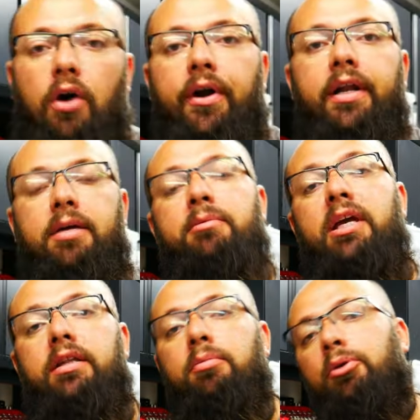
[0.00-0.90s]
All right, let me
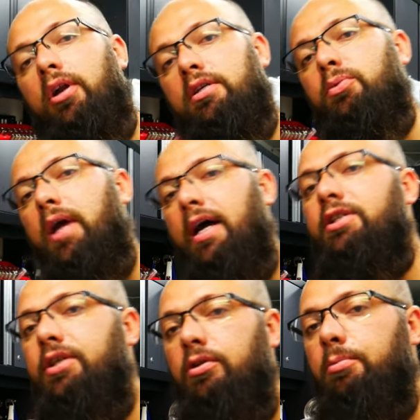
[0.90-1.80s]
get the products we're
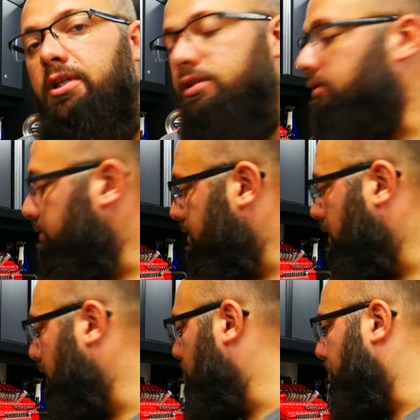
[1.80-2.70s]
actually gonna be installing
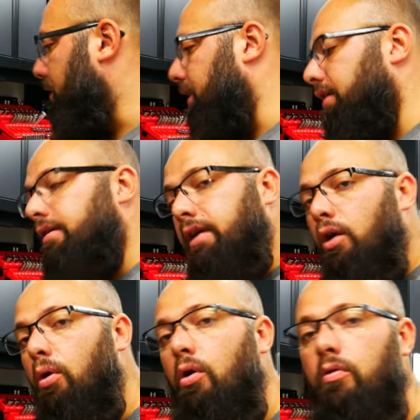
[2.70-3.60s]
today, put it here and
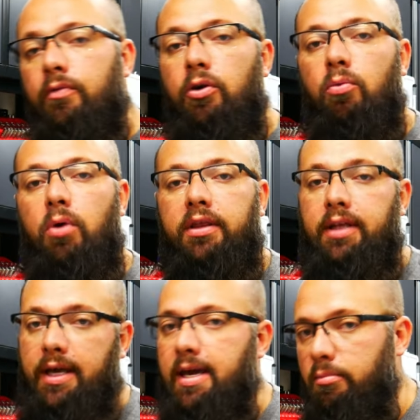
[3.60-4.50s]
go over what
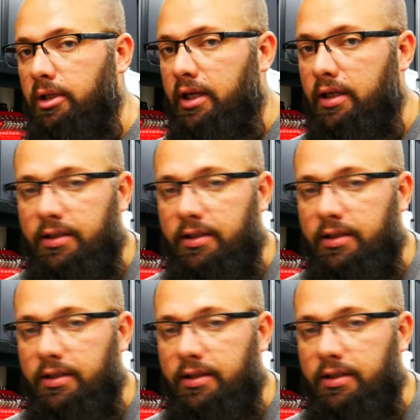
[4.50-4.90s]
the game plan